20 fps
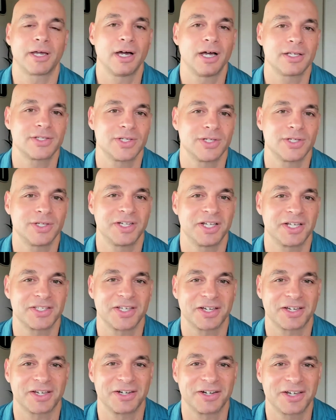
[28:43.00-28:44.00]
cousin
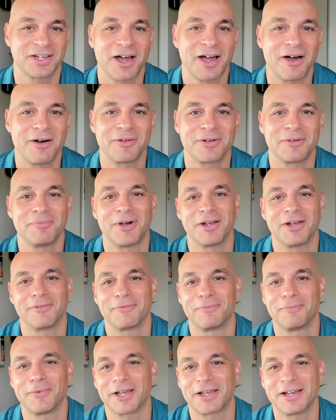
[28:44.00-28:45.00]
that's like an
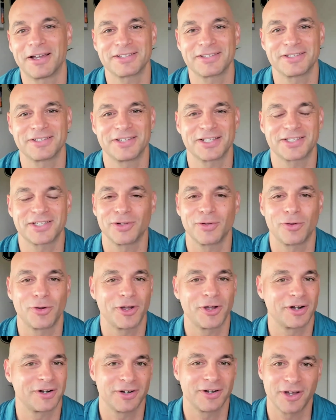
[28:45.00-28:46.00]
accountant, my cousin that's a lawyer.